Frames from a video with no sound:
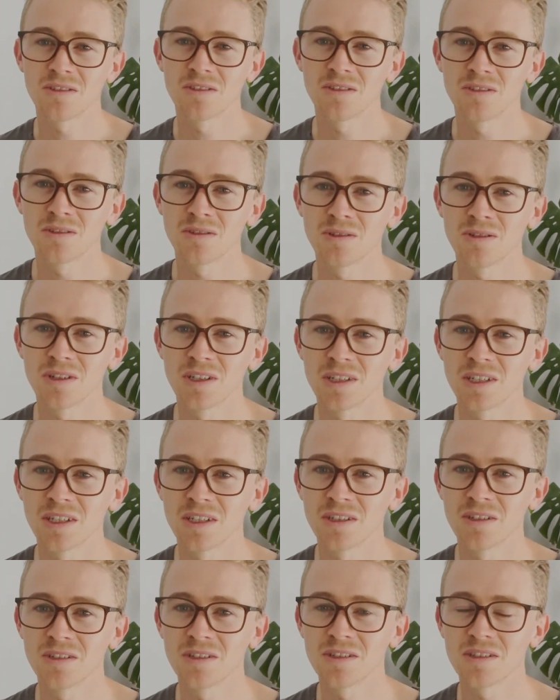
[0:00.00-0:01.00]
onto LiDAR
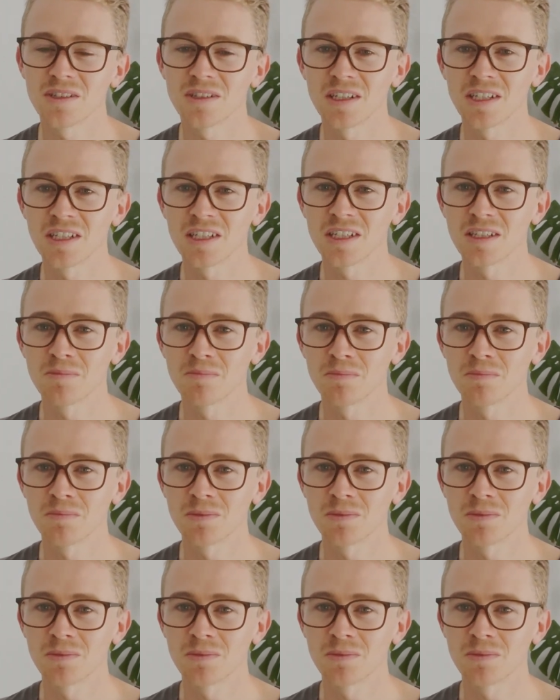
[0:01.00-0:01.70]
units and is